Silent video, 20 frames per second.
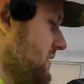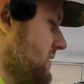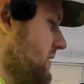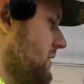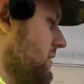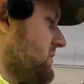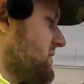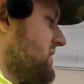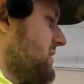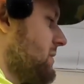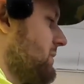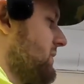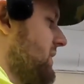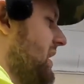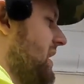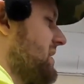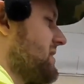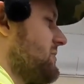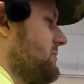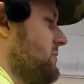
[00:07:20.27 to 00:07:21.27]
Also, if it
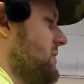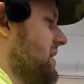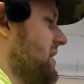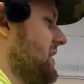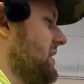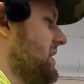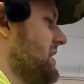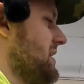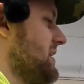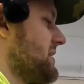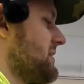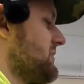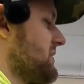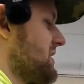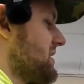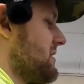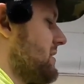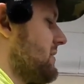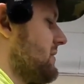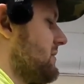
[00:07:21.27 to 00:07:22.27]
has a weak adhesive,
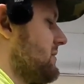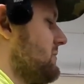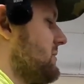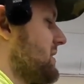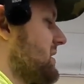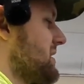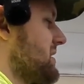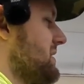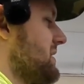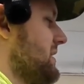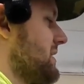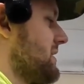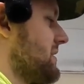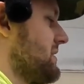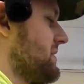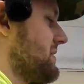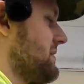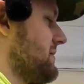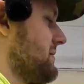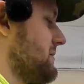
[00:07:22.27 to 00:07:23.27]
it's not going to want to stick,
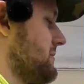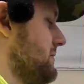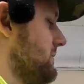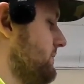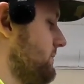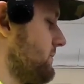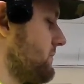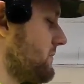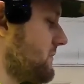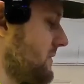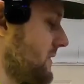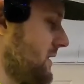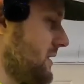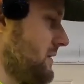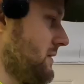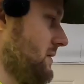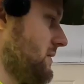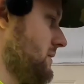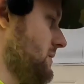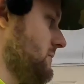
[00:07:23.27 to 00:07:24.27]
so
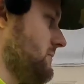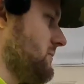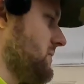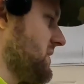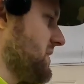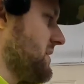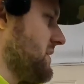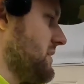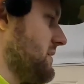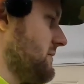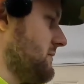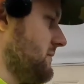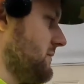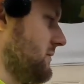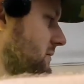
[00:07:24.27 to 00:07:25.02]
we'll see.